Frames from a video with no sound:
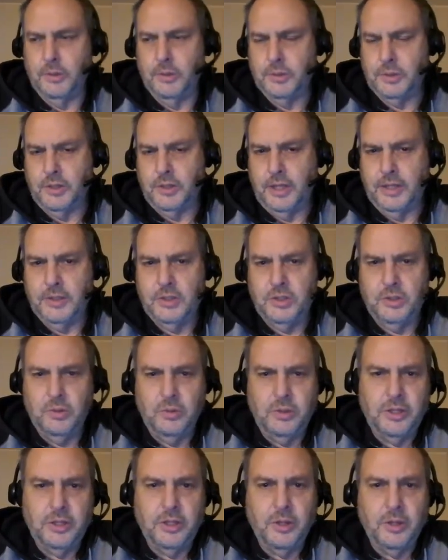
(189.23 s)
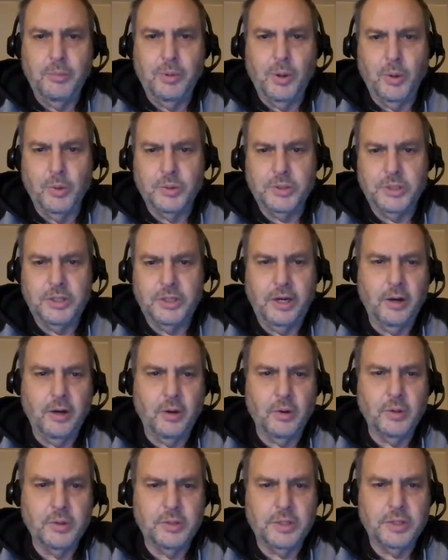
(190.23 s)
So that's shooting their bows and
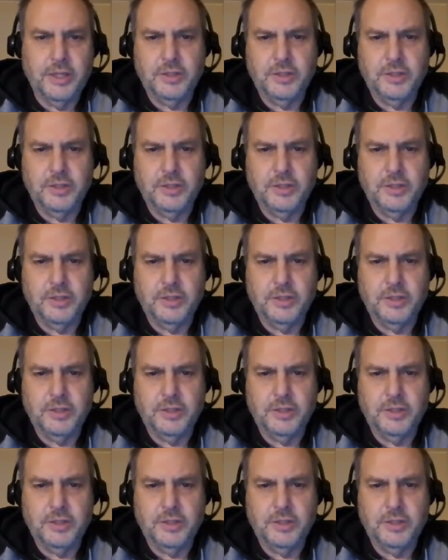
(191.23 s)
arrows,